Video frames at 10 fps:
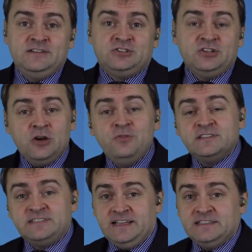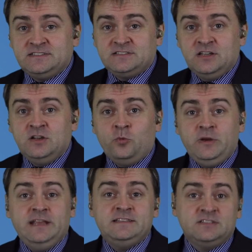To know the tense,
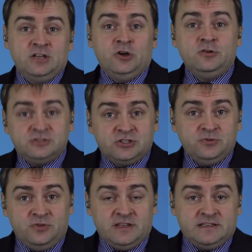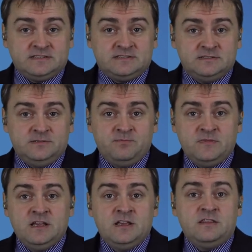we need to know two things:
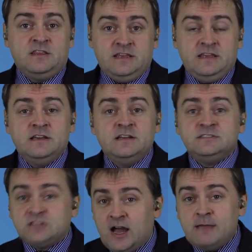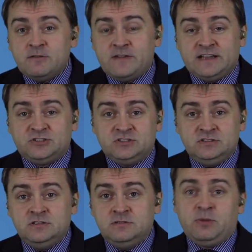the time of
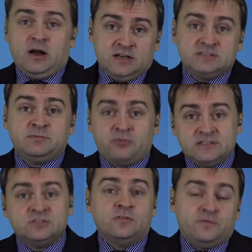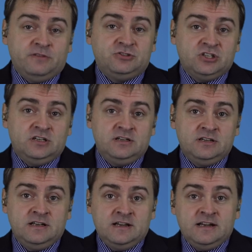action, past, present, or future,
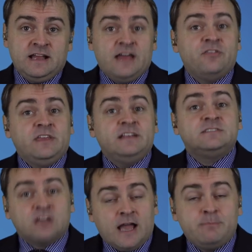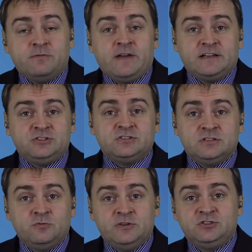and the type of action,
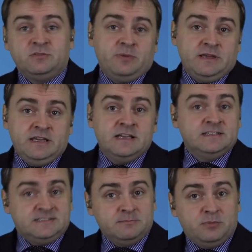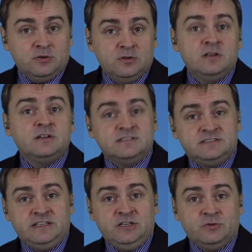which could be simple,
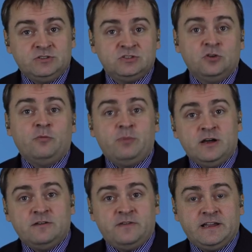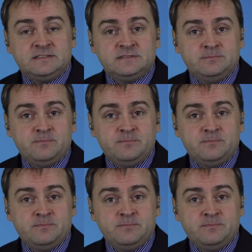continuous, or perfect.